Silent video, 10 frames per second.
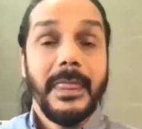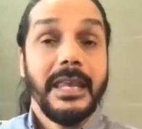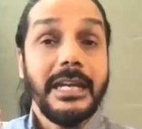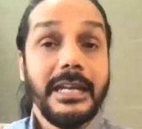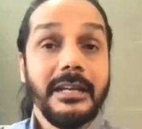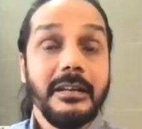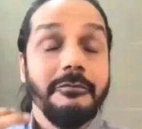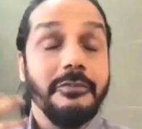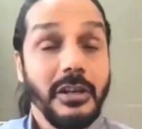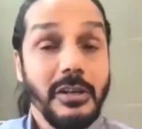getting
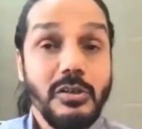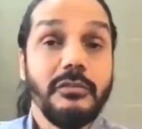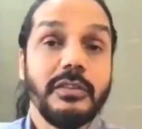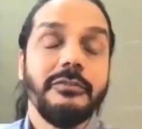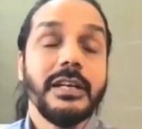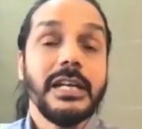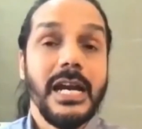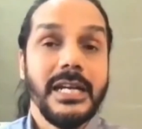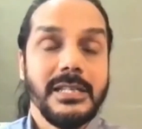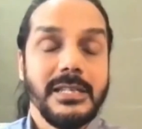fears of different
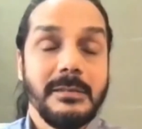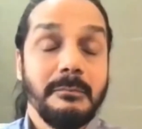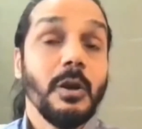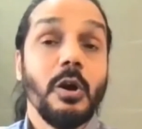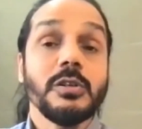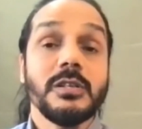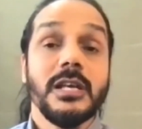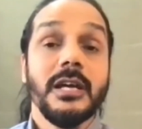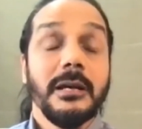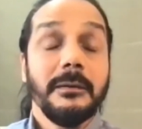kinds because,
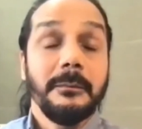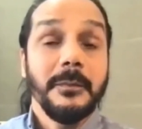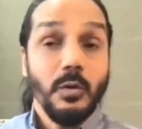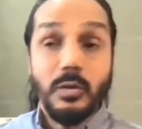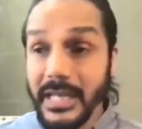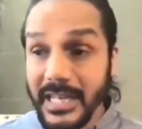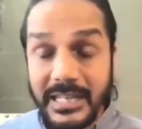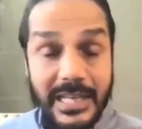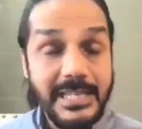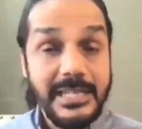you know, they
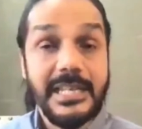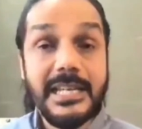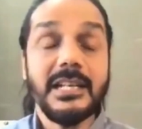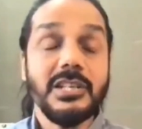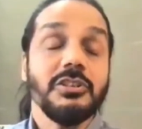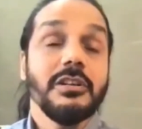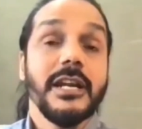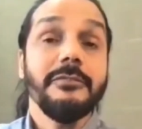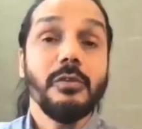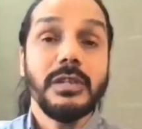are seeing such
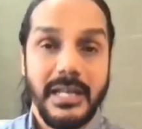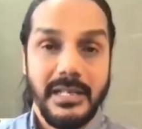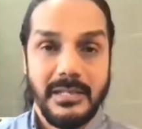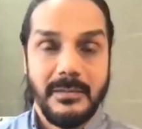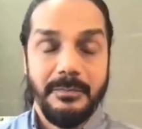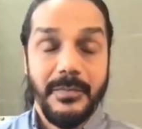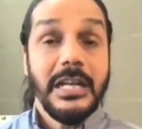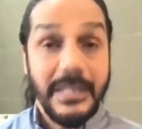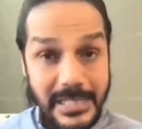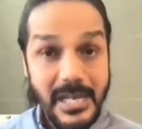dreadful things.
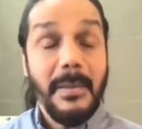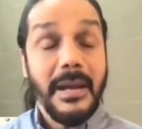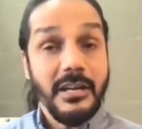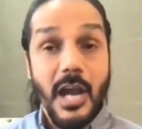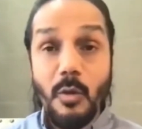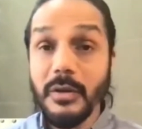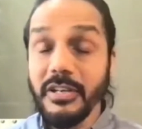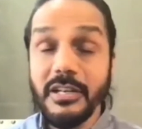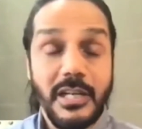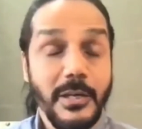Things are better now, but
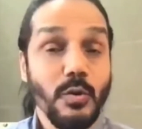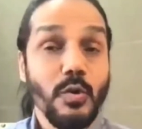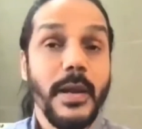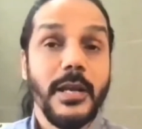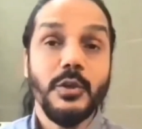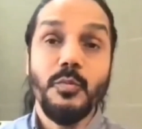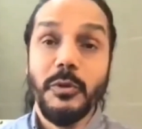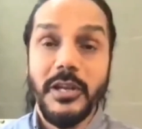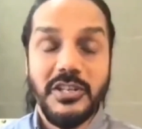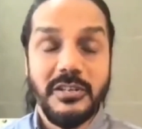we really don't know when a new
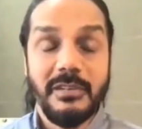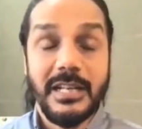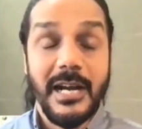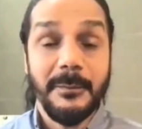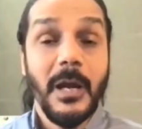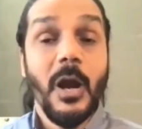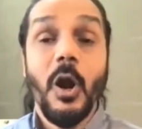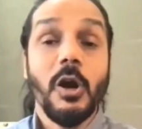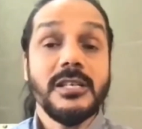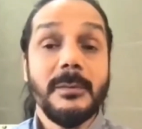mutation will come
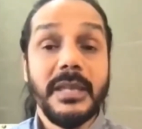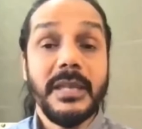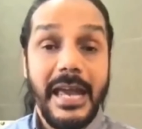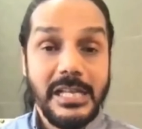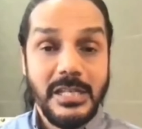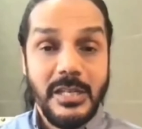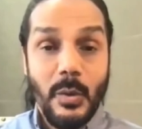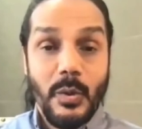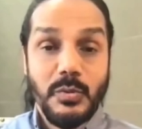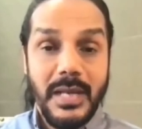or something else
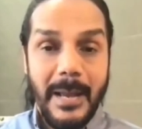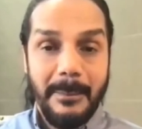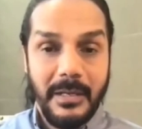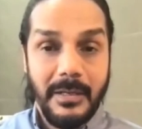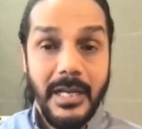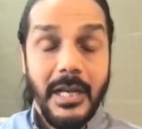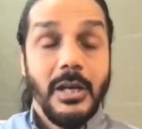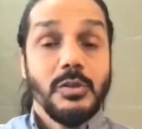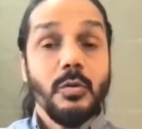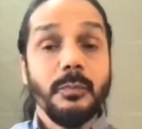which will happen.
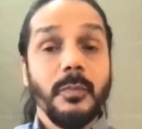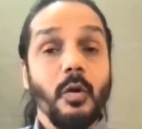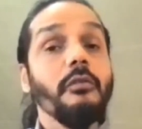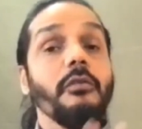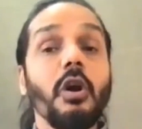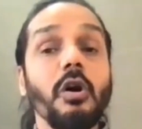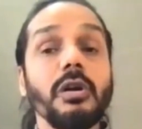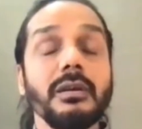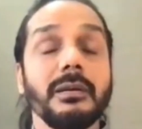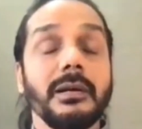So
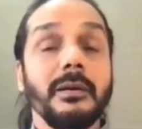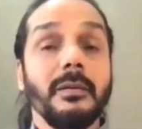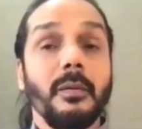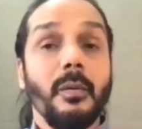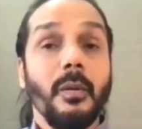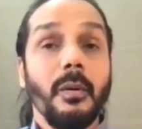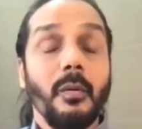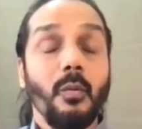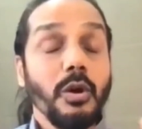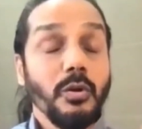overall,
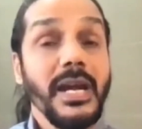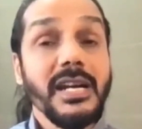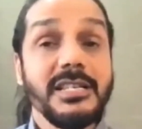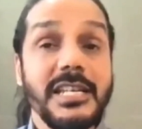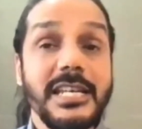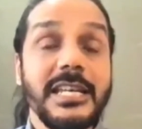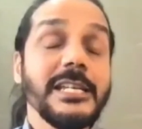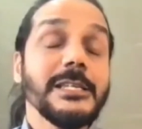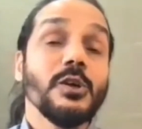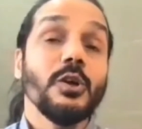what we are seeing
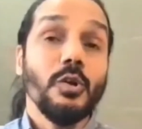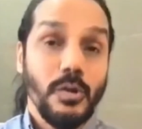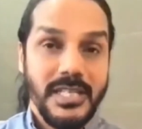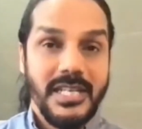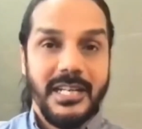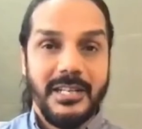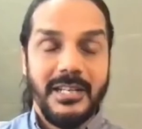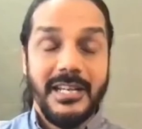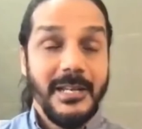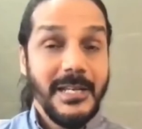is not a good state,
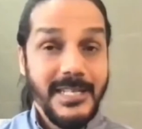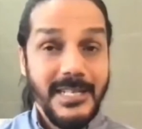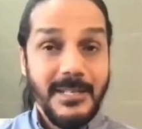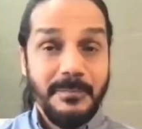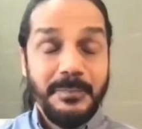isn't it?